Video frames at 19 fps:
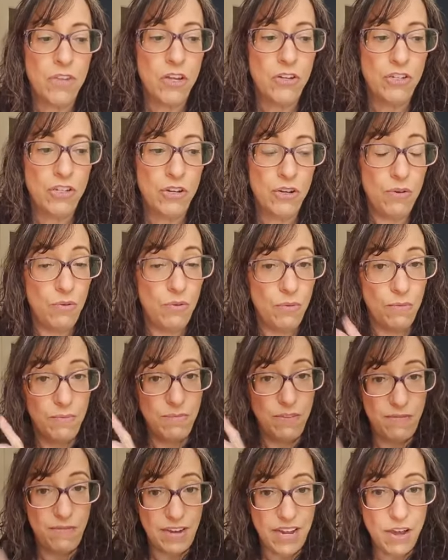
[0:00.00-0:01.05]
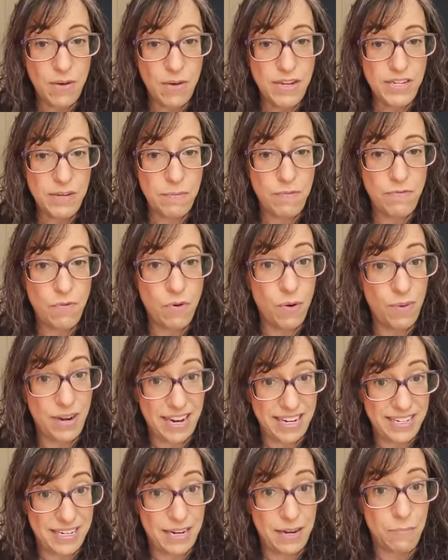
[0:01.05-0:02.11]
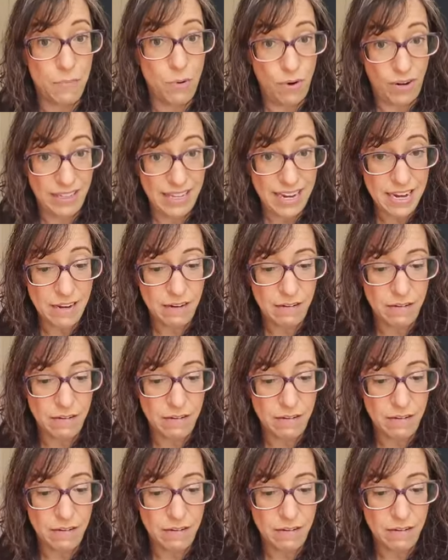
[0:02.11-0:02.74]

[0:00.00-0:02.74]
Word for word: to the video I did before when I did it poorly